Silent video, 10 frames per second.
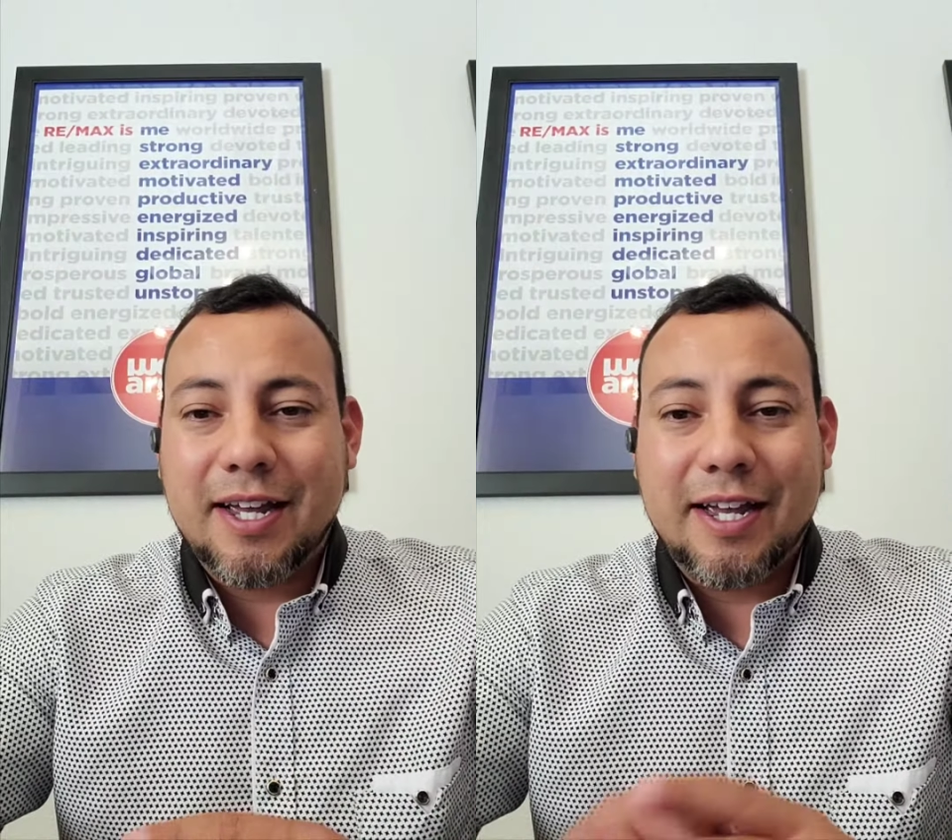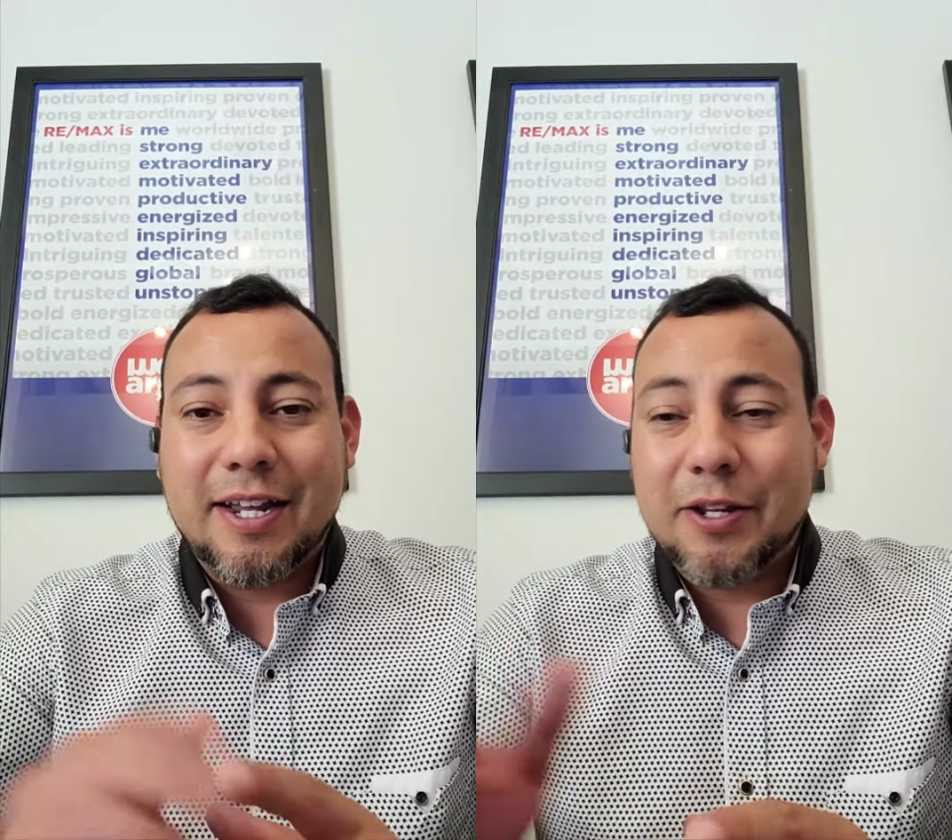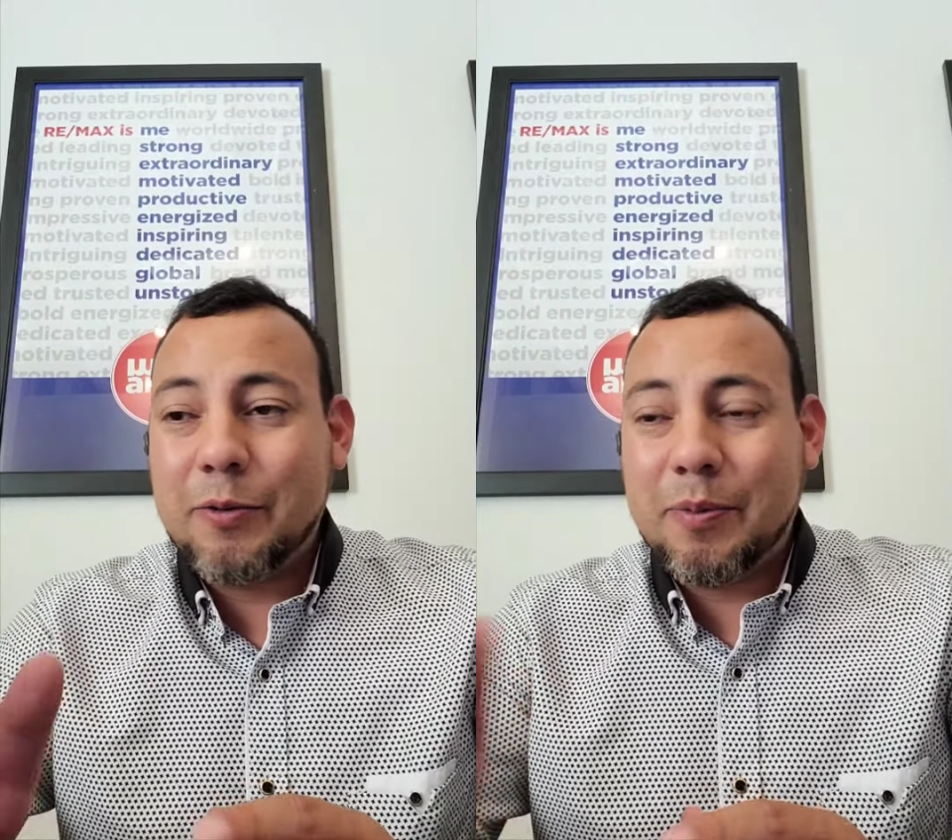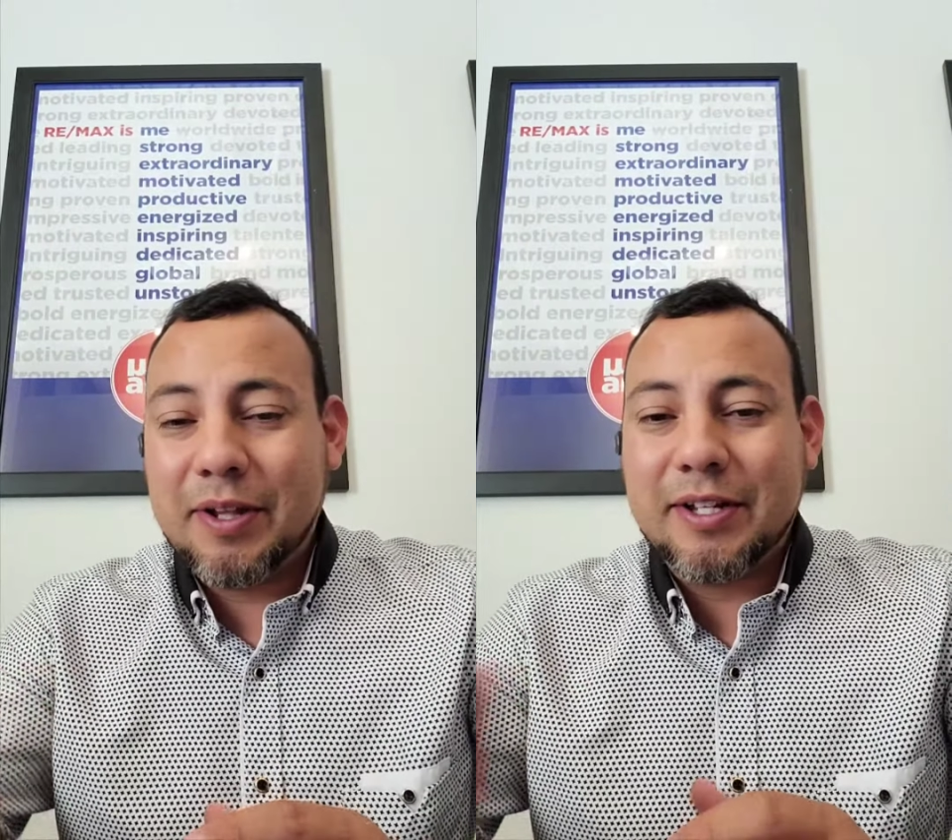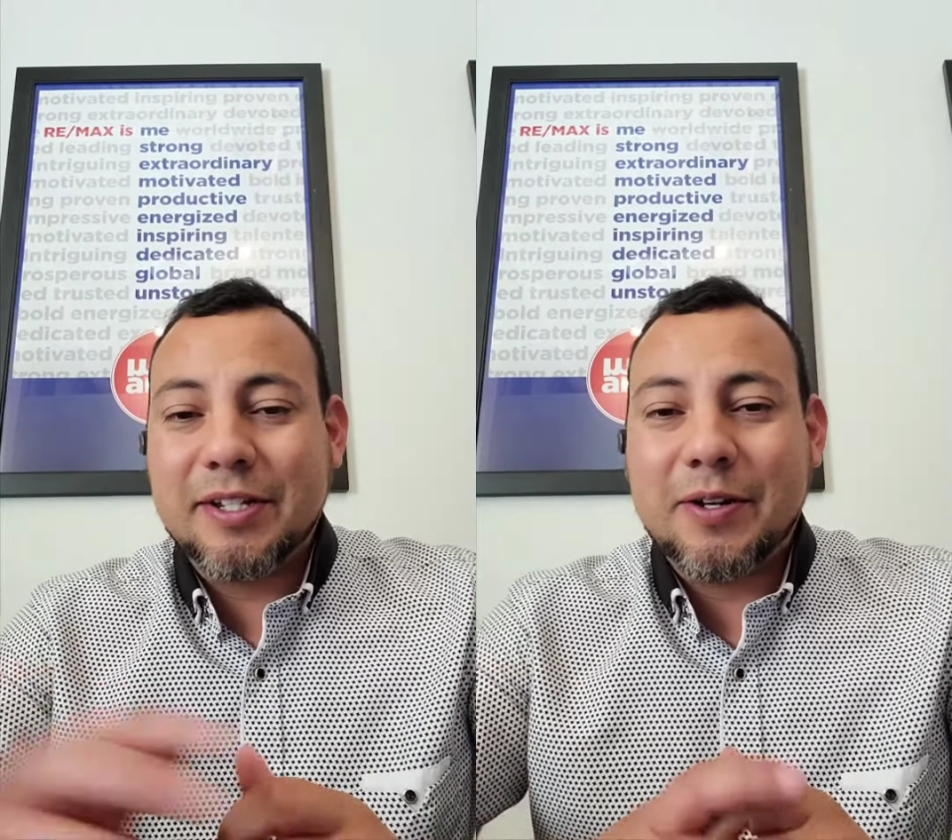and you
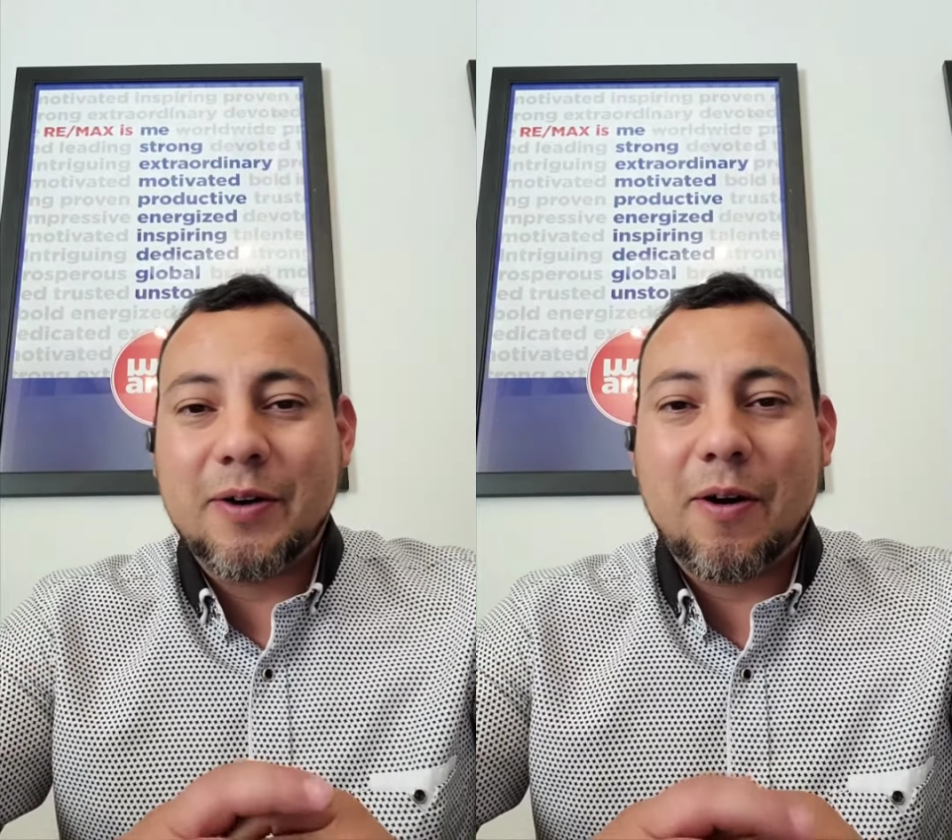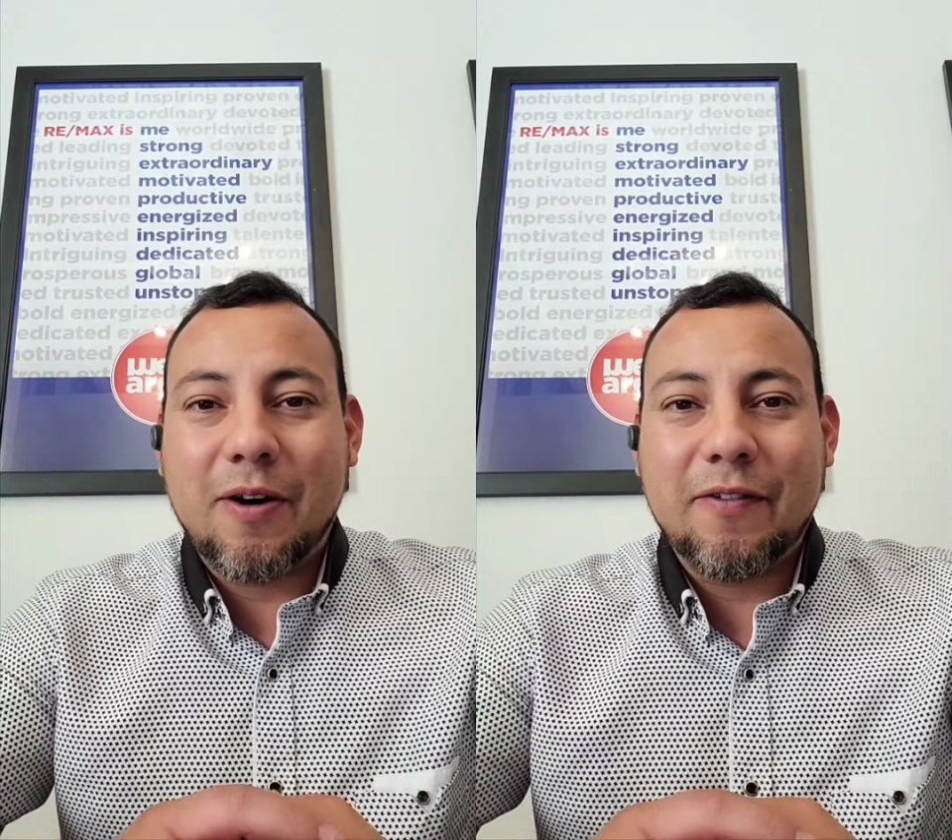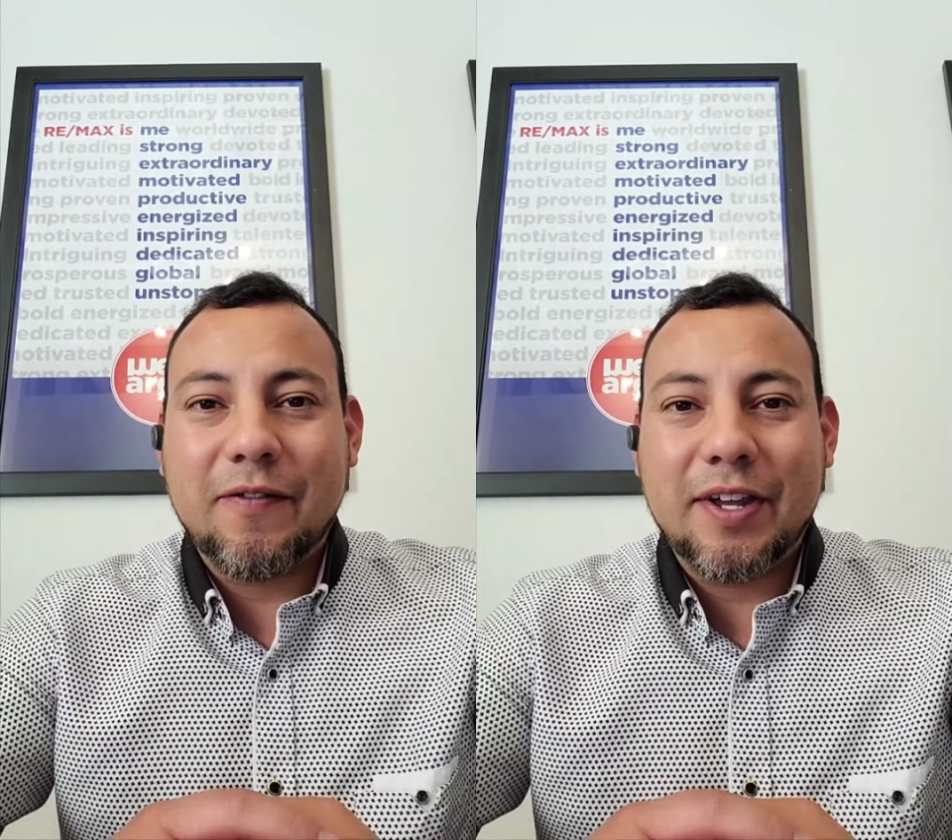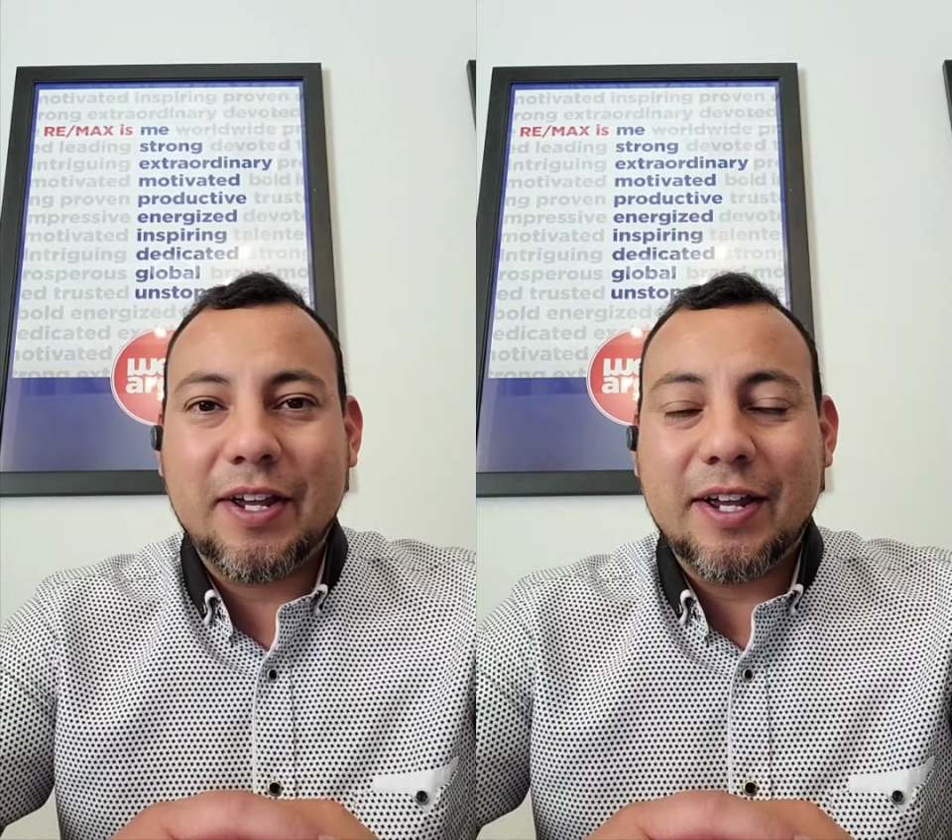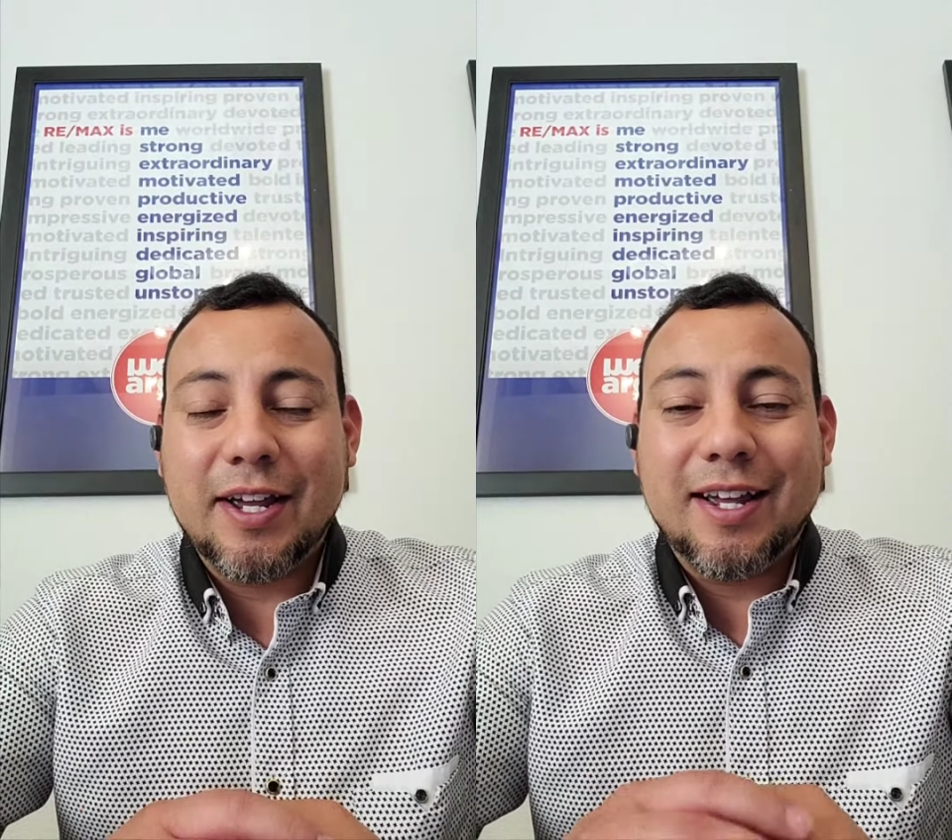place your
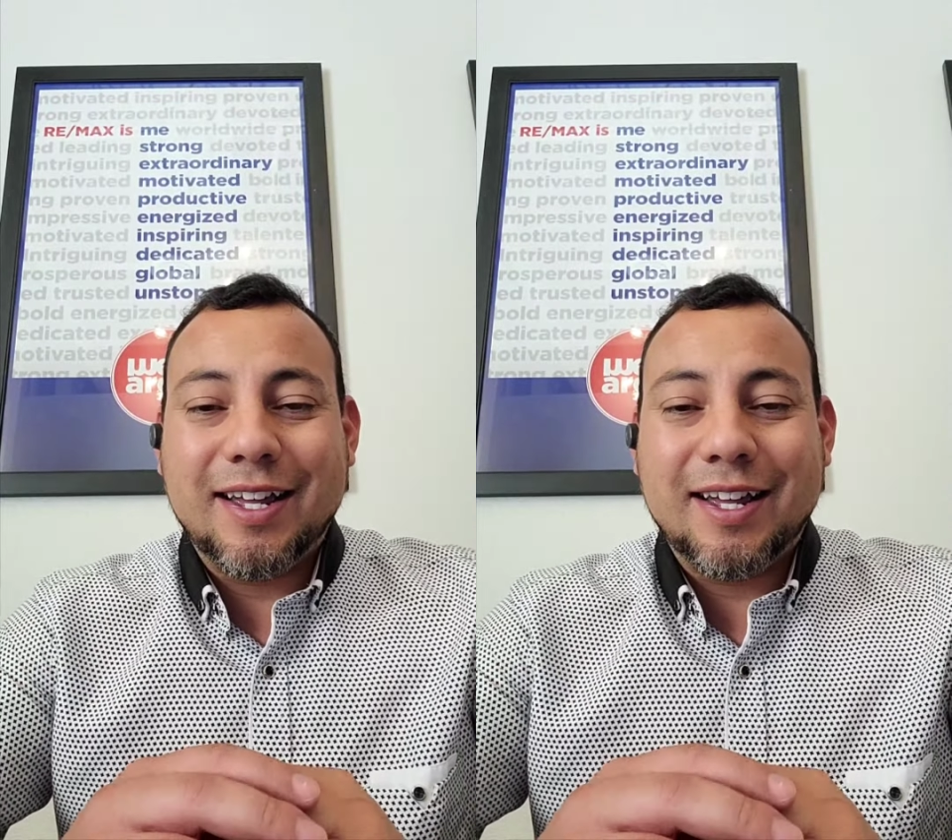RV